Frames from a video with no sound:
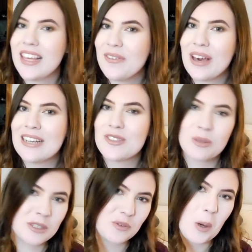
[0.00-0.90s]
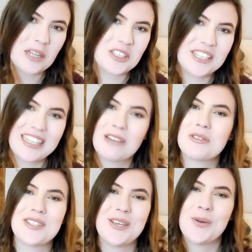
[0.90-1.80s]
thank you guys so much for watching, and I
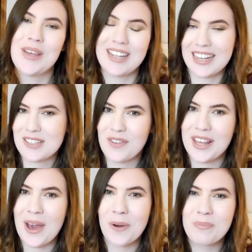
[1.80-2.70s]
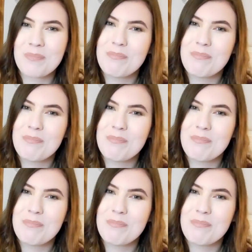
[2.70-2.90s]
will see you in the next video.